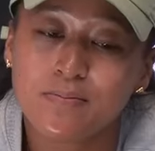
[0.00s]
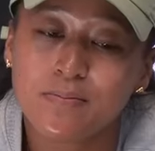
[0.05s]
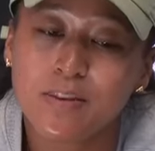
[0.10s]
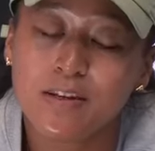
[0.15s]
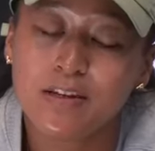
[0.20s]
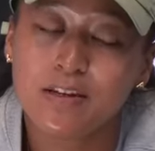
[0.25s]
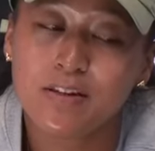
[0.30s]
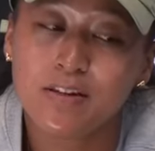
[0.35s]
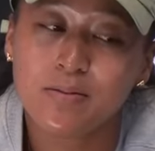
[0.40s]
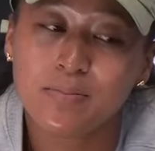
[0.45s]

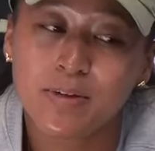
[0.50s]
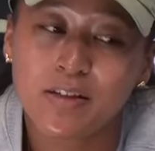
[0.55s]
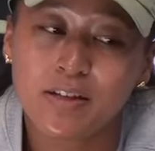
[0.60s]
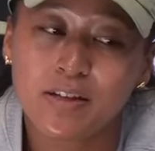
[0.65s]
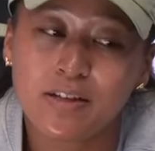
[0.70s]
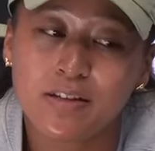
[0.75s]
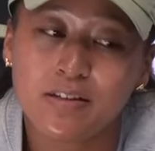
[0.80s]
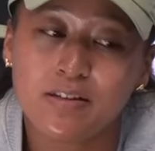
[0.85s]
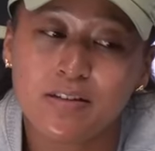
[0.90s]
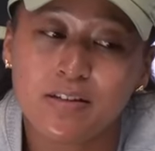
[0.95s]
think in my
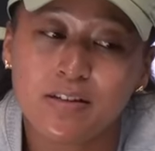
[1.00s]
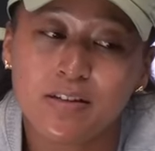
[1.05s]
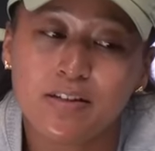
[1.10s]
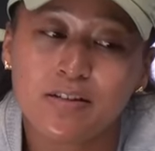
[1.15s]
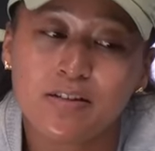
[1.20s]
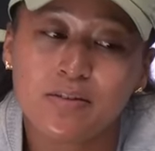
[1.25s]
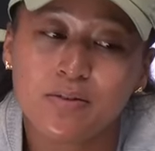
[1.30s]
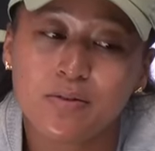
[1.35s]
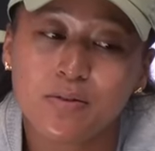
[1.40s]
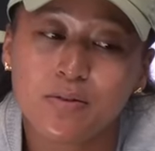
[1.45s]
head, like,
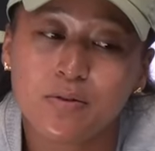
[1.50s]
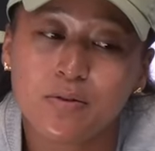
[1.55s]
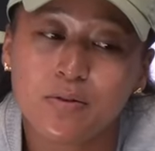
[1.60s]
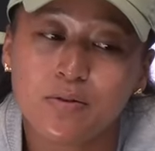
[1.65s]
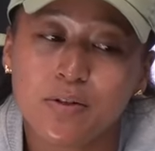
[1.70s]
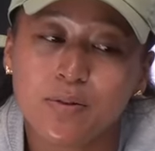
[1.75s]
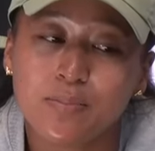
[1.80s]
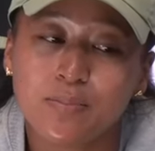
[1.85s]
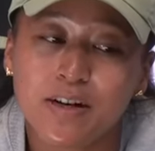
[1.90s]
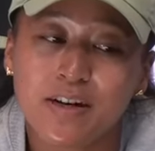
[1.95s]
who
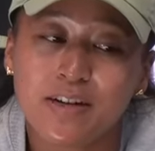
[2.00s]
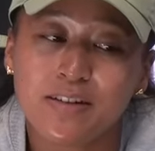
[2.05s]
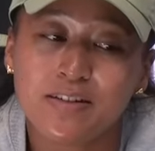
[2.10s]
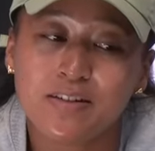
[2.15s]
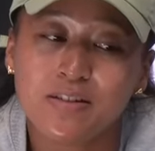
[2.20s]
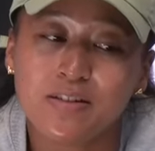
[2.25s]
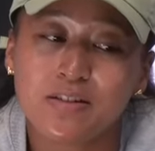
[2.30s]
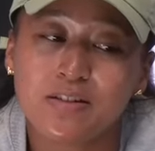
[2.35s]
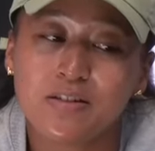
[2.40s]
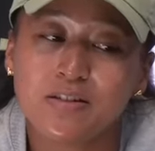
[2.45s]
am I
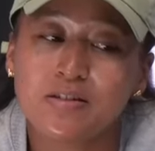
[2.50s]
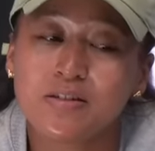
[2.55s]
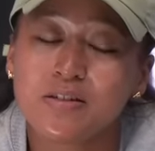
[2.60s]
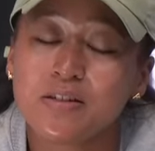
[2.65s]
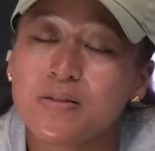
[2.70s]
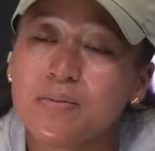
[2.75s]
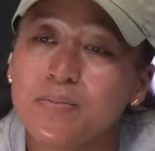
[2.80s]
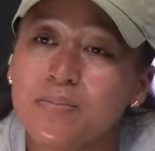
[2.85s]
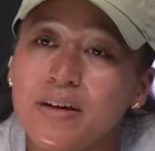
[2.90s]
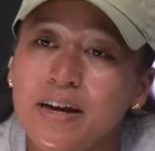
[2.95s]
to just
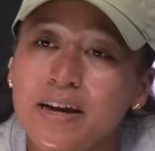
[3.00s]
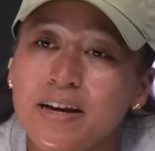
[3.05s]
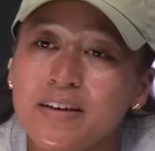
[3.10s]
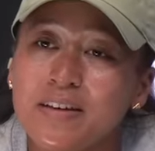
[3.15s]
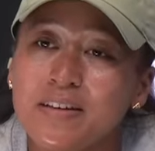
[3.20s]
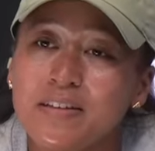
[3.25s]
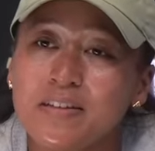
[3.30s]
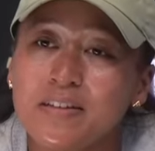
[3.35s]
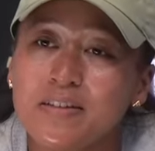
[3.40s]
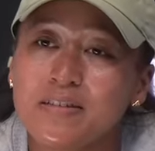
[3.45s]
come back
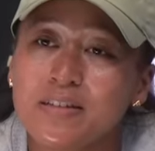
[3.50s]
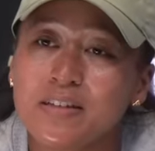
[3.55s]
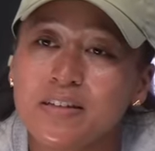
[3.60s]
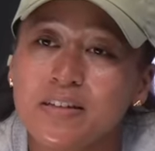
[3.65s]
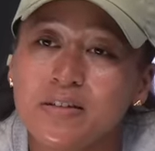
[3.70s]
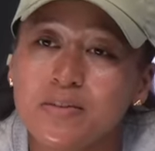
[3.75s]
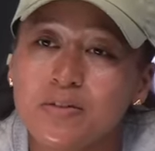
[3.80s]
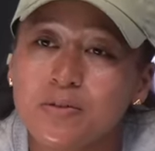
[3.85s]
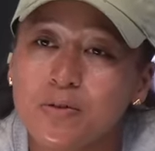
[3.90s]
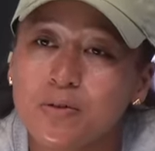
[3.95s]
in the
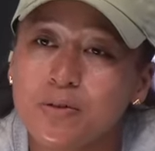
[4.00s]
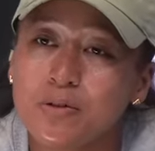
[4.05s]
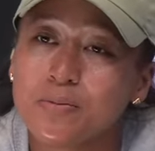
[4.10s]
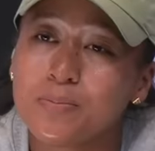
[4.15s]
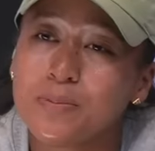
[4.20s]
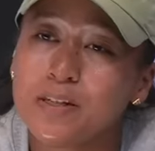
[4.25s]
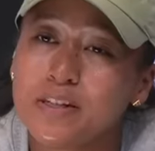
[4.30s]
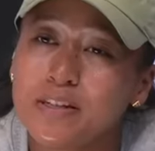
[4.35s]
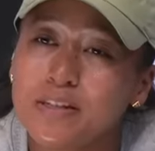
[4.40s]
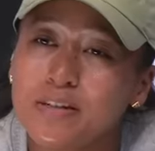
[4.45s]
second
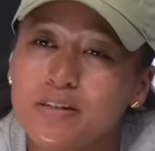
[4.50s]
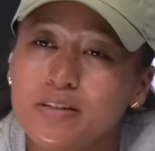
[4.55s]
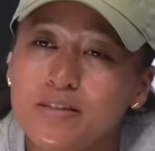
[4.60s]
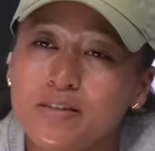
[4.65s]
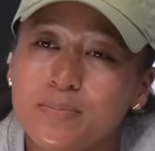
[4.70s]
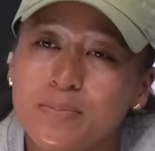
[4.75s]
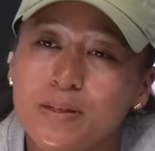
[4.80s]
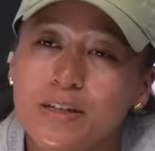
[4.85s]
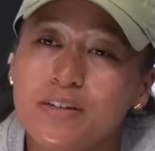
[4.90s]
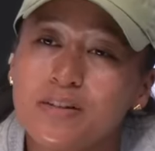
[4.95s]
tournament and
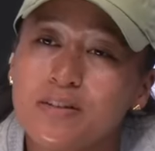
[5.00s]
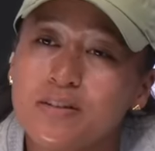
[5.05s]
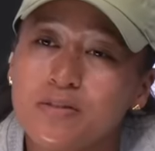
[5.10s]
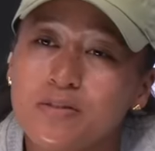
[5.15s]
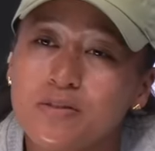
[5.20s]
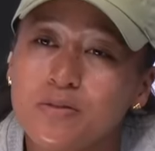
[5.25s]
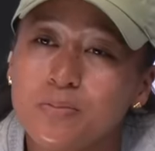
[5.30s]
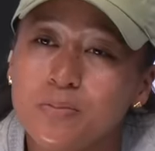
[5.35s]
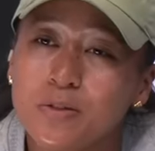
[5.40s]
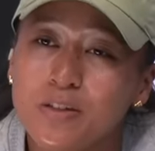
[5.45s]
expect
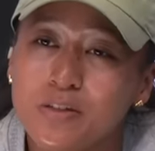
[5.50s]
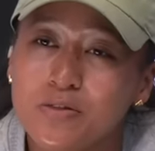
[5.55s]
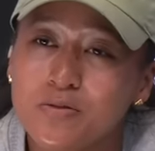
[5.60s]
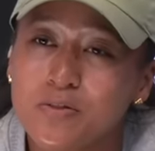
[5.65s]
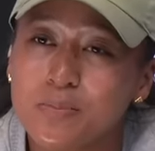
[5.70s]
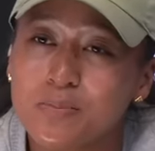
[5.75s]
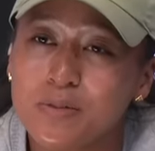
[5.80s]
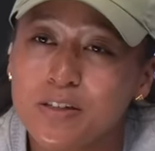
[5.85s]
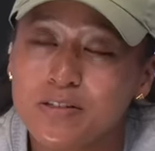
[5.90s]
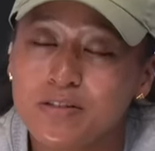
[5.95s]
so much
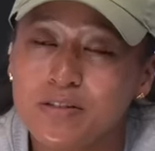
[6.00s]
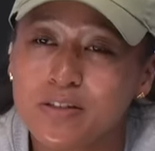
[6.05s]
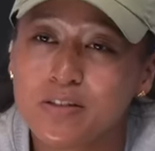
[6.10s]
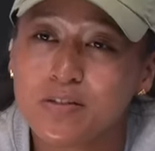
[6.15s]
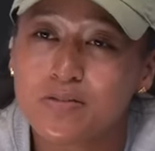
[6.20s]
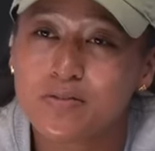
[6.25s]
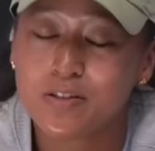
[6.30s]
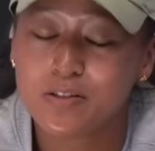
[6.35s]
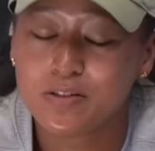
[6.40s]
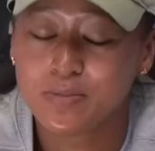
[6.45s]
from
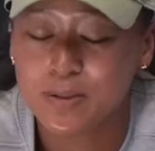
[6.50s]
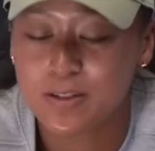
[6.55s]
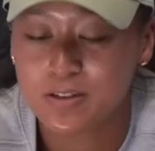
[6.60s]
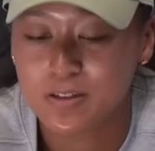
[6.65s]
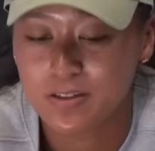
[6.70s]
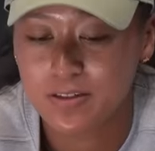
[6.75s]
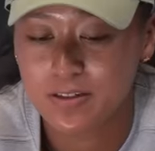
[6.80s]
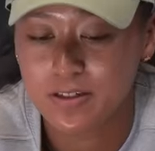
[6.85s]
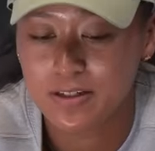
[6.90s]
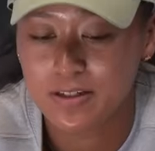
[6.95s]
myself,
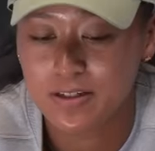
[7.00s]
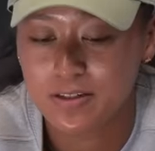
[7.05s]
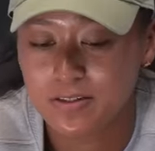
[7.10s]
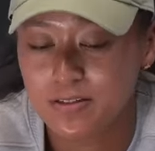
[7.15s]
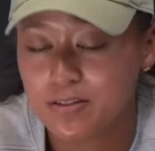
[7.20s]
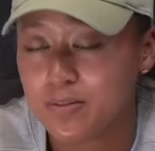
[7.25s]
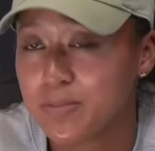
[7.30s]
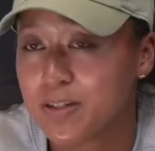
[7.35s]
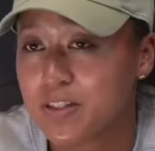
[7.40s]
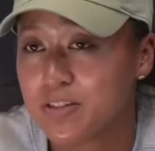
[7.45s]
especially
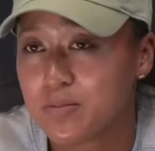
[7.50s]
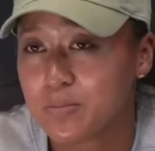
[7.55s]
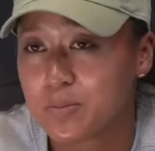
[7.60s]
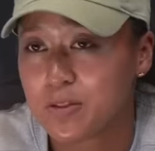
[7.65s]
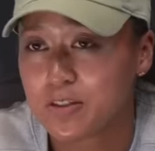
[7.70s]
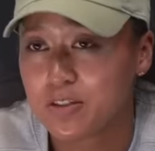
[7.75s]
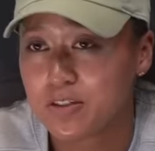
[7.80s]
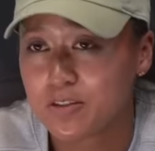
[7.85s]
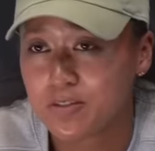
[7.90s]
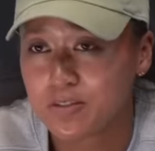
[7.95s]
against the best
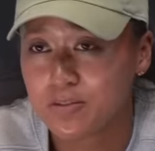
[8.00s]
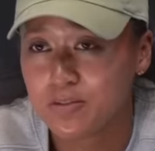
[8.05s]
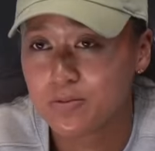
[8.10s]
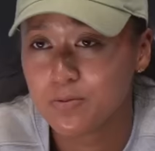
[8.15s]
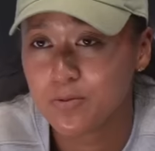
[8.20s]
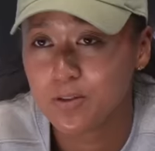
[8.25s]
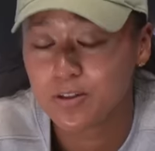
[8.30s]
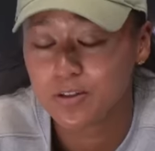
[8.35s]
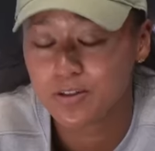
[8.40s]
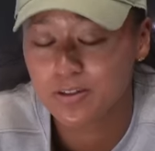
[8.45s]
players in the
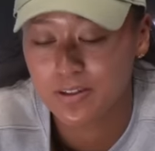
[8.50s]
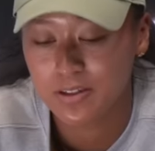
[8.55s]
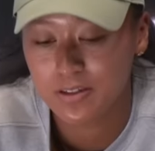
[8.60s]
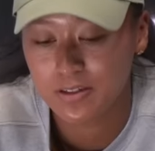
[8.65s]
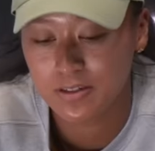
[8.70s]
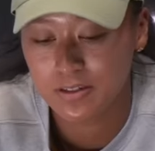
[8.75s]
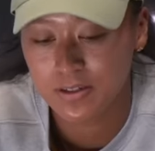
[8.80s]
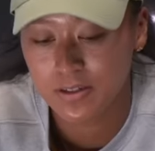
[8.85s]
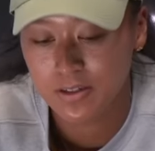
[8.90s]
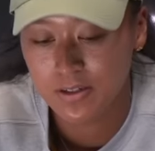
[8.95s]
world?
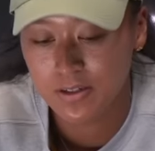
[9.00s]
And